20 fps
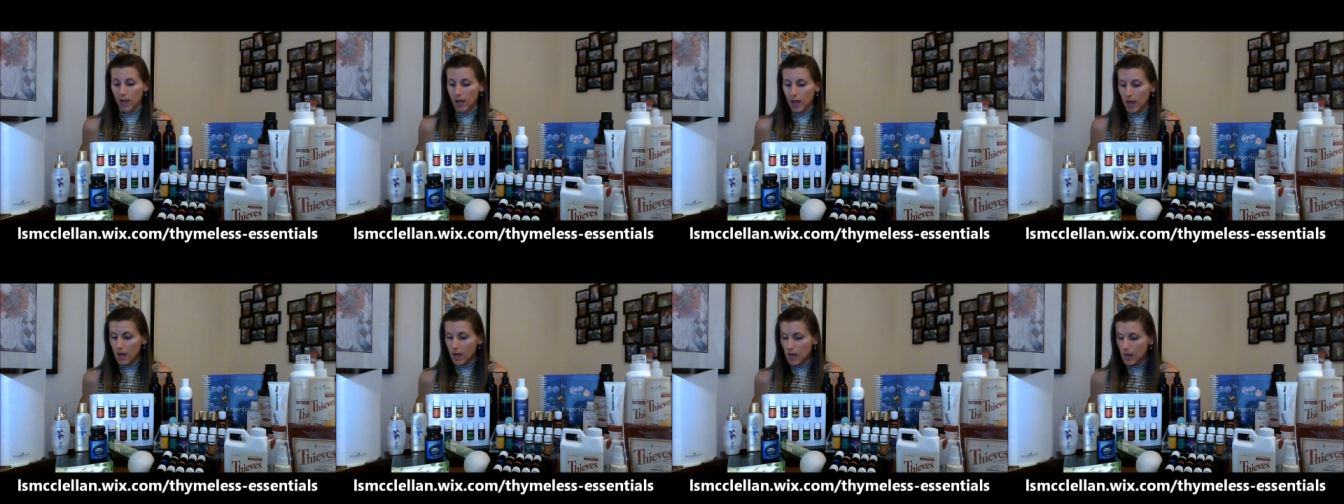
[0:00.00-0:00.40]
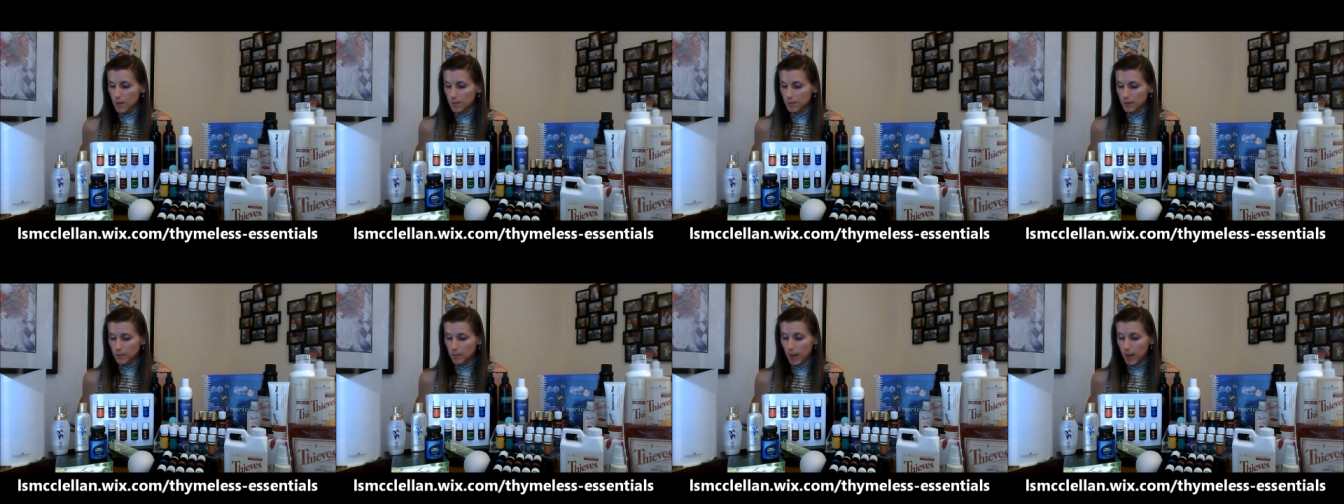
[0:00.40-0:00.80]

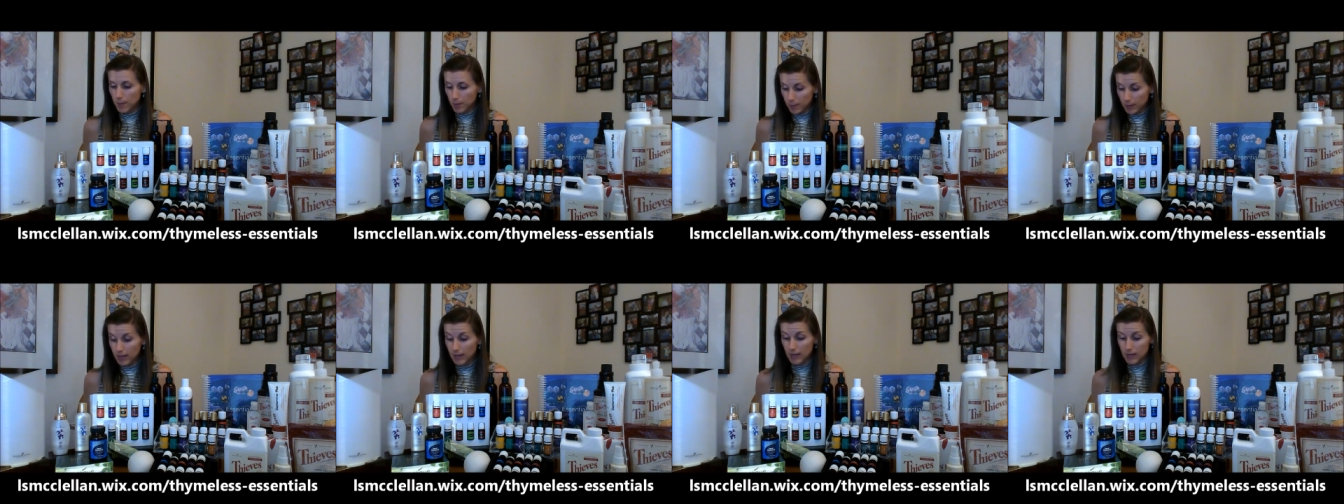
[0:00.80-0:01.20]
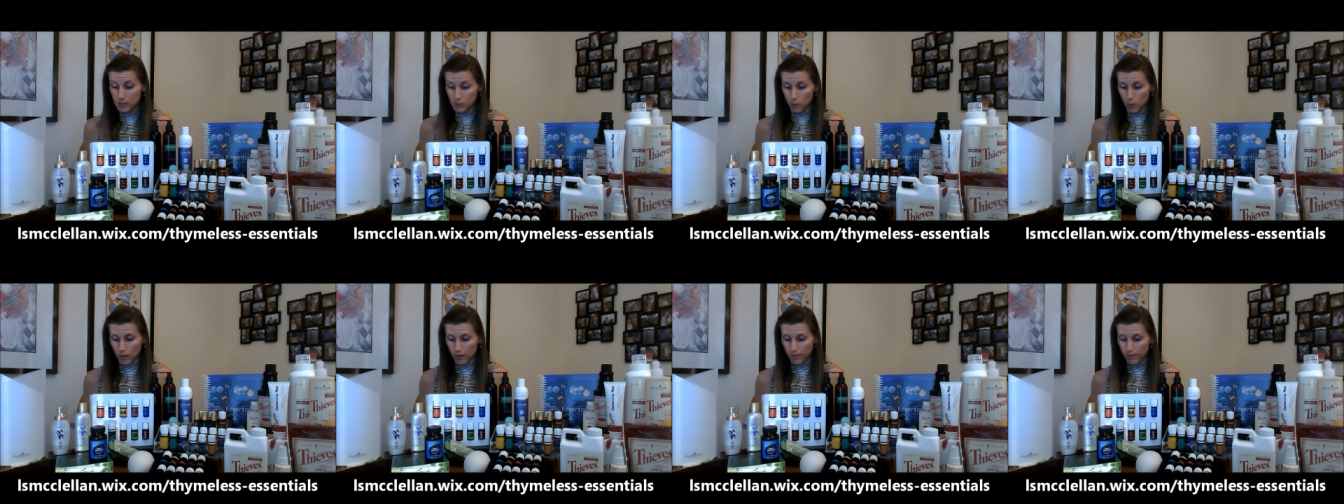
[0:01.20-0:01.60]
Peppermint
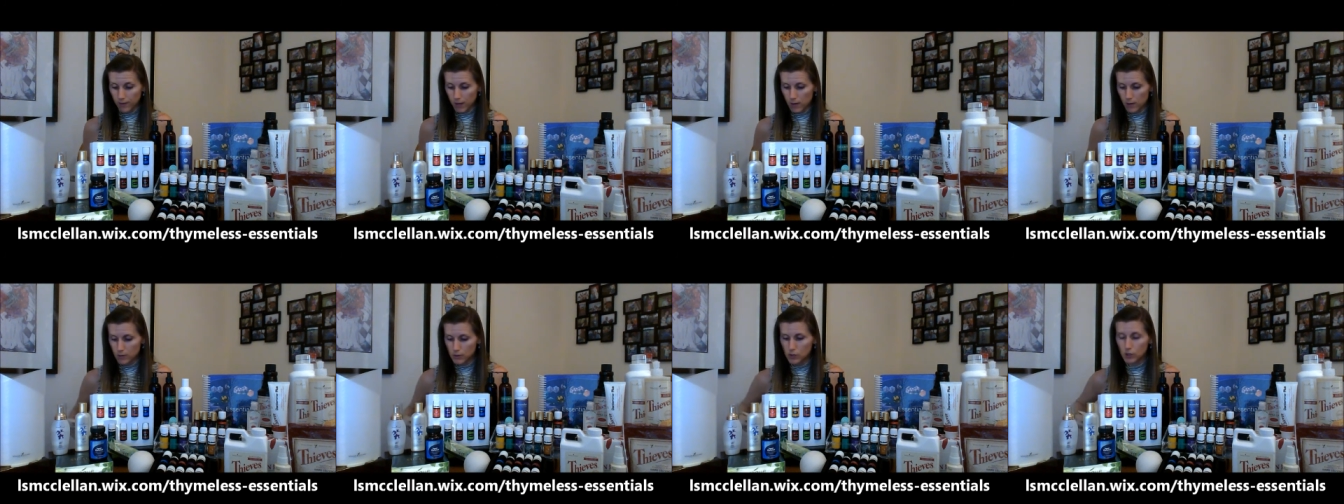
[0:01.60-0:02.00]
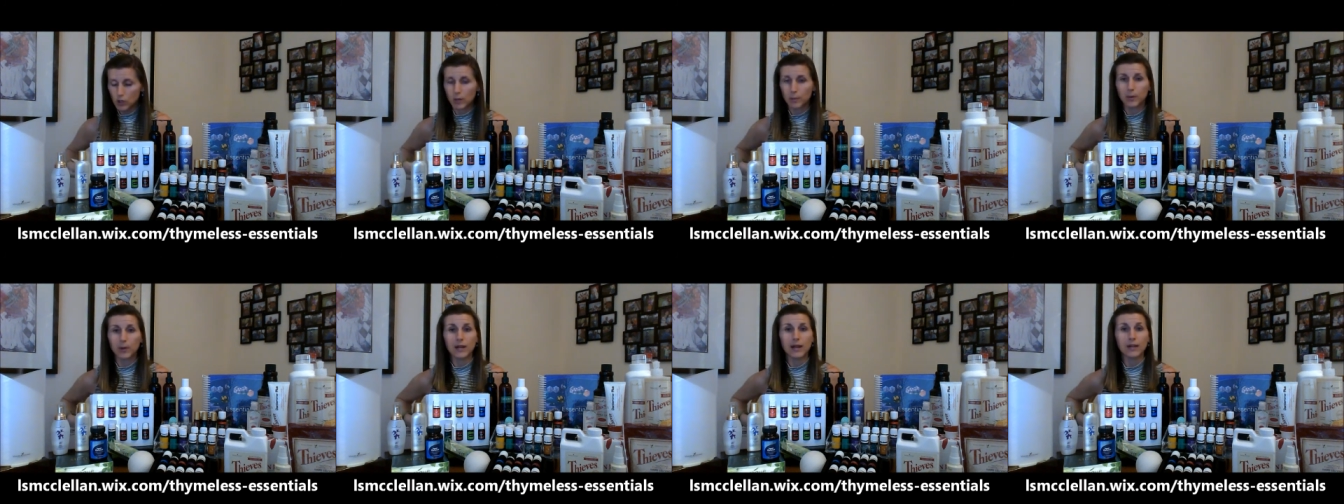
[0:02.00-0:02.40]
is one of those. You
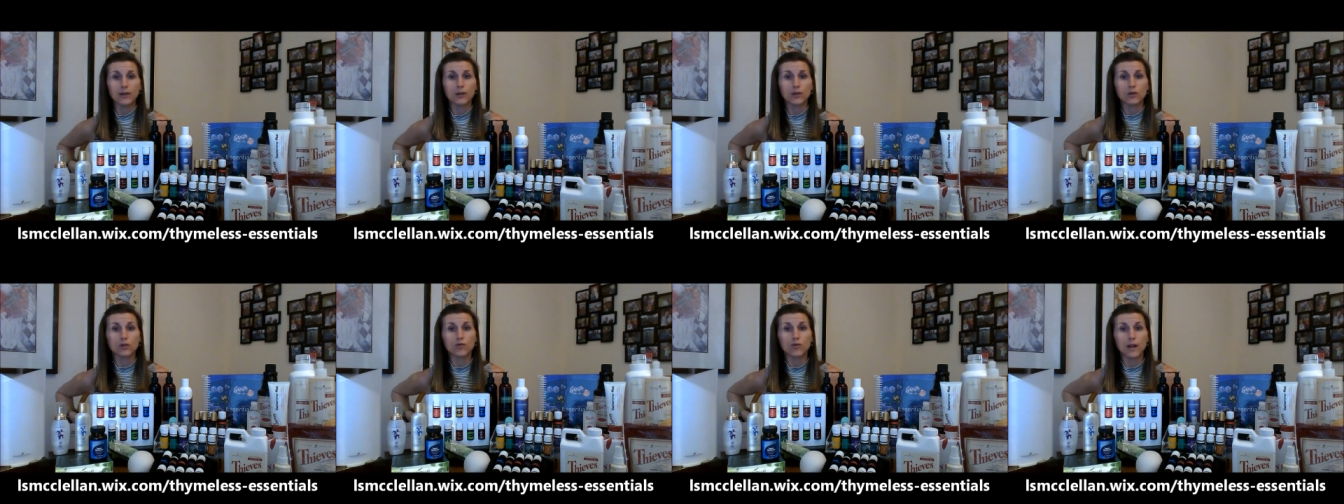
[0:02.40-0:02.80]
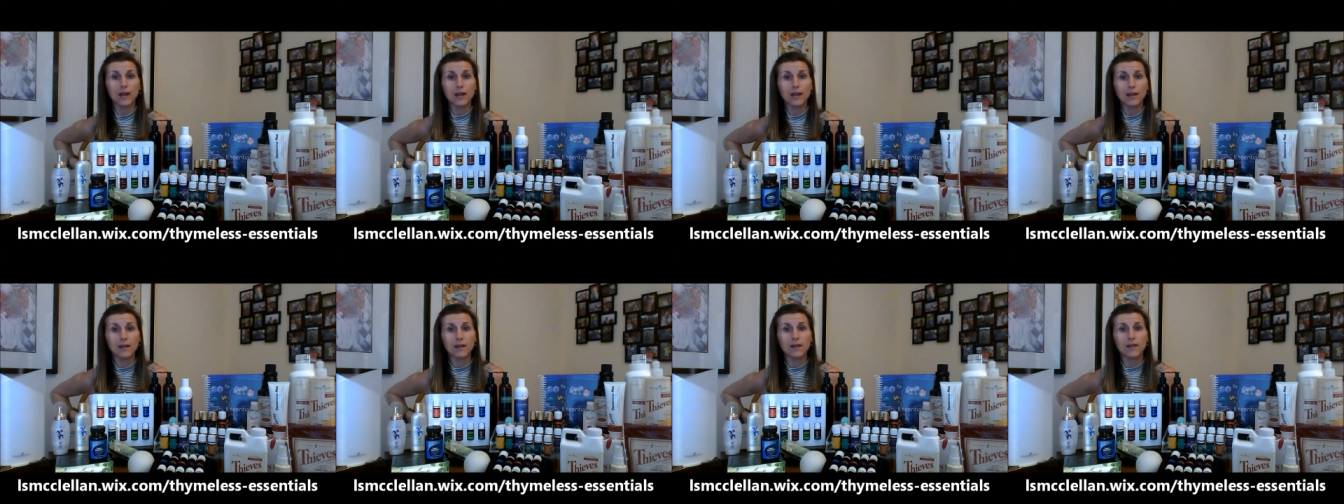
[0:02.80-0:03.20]
could put it in your
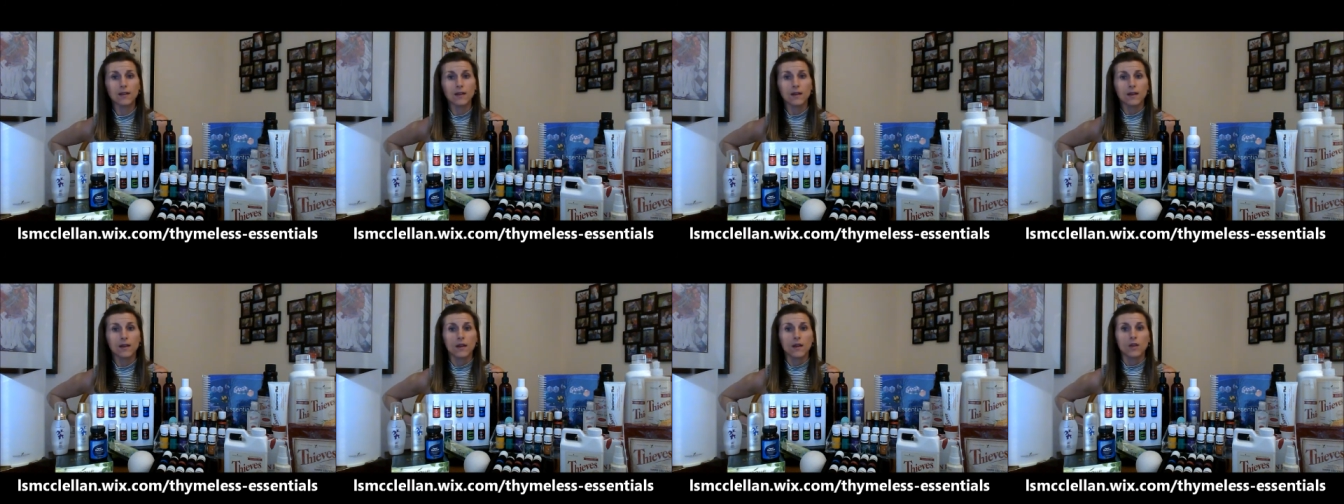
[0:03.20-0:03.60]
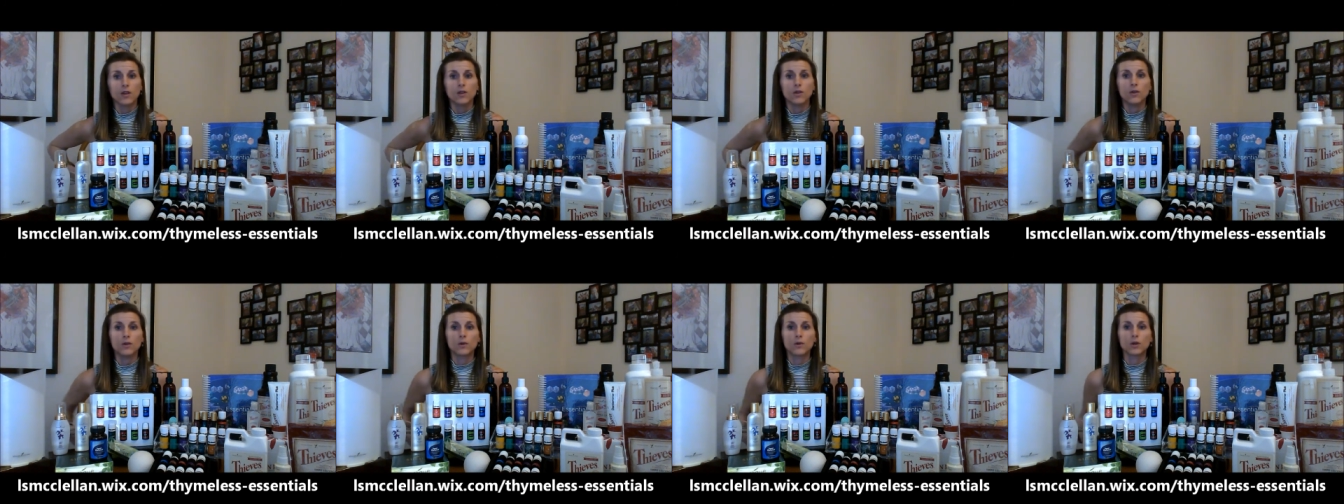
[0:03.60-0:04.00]
drink.
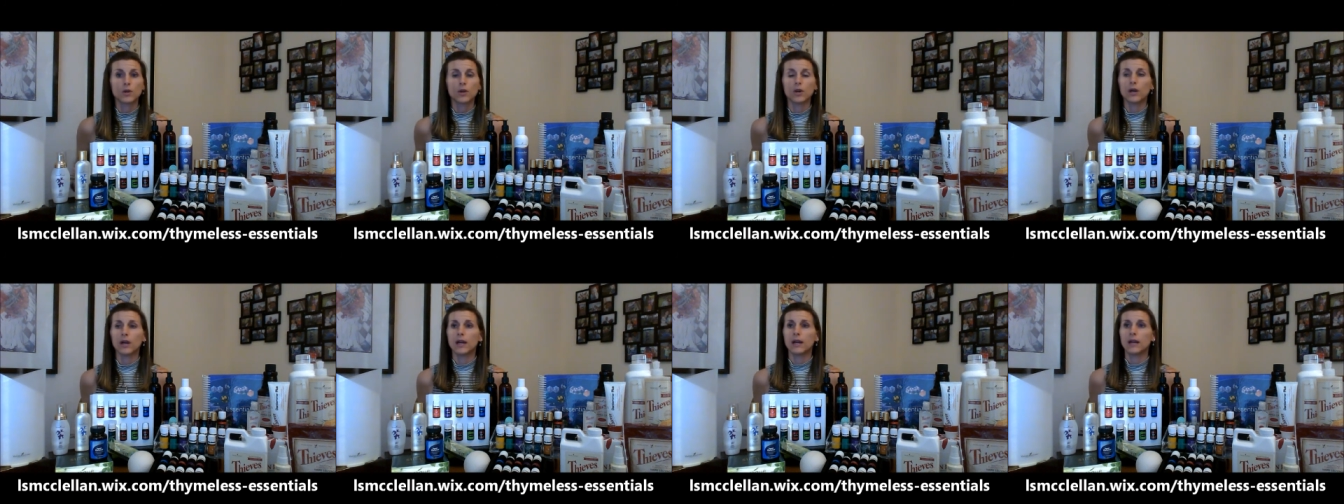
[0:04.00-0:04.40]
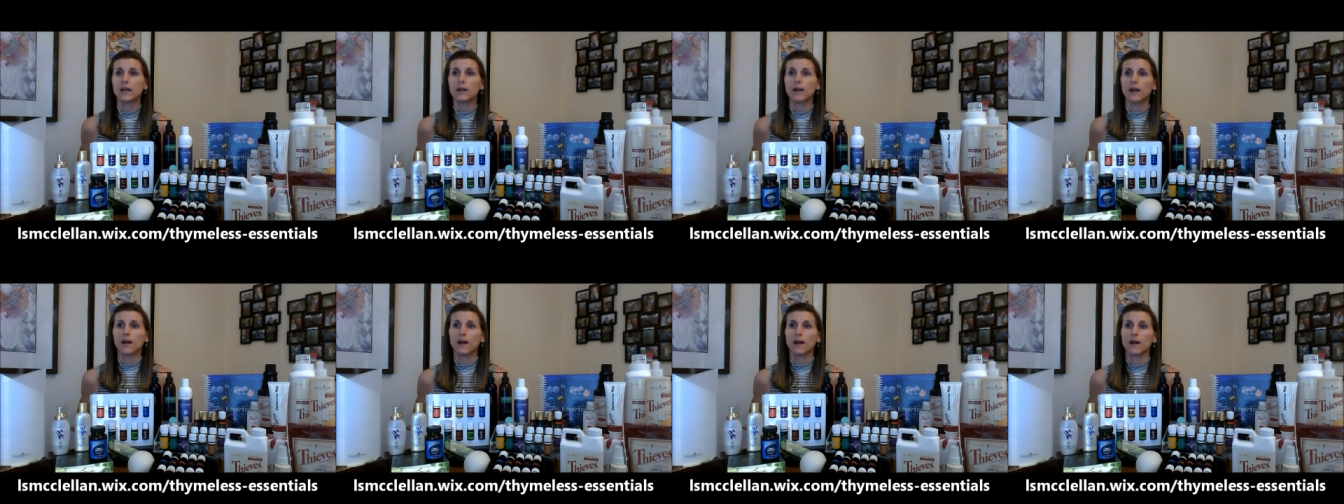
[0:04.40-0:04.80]
You
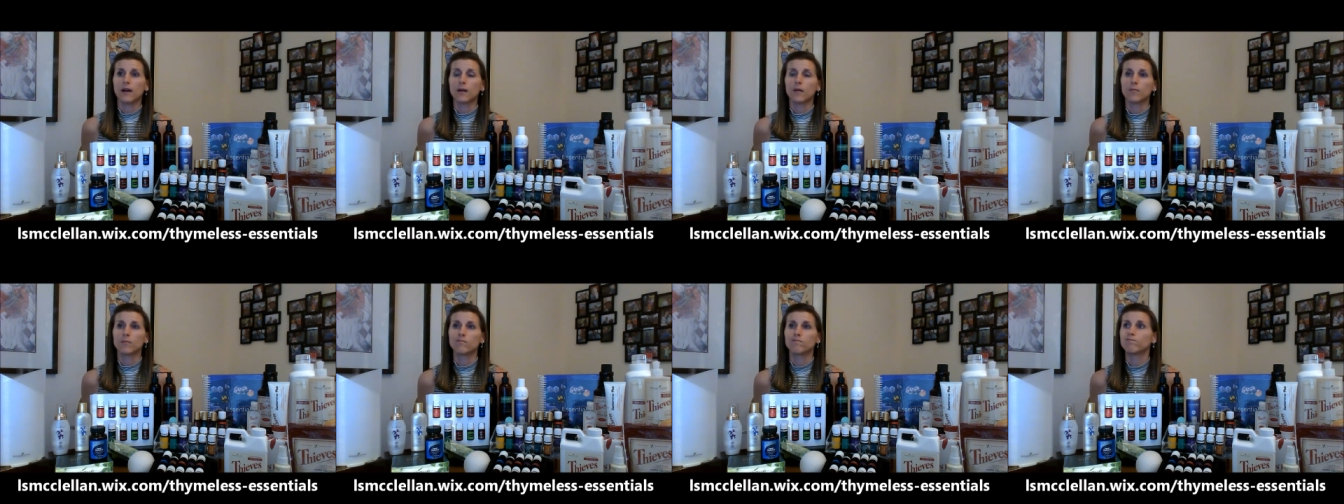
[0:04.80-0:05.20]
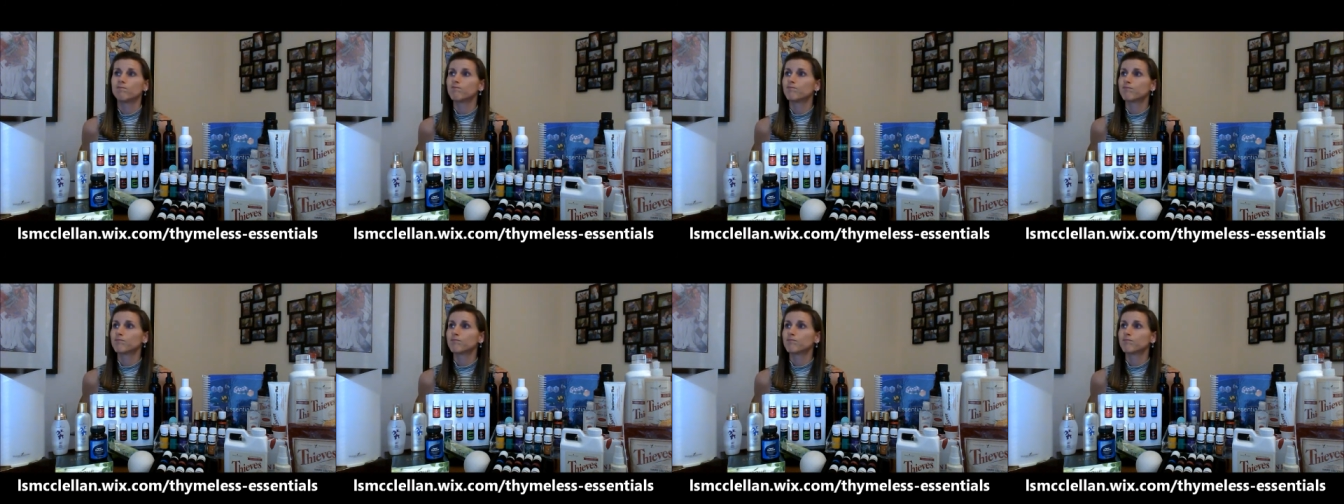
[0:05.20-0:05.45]
could, I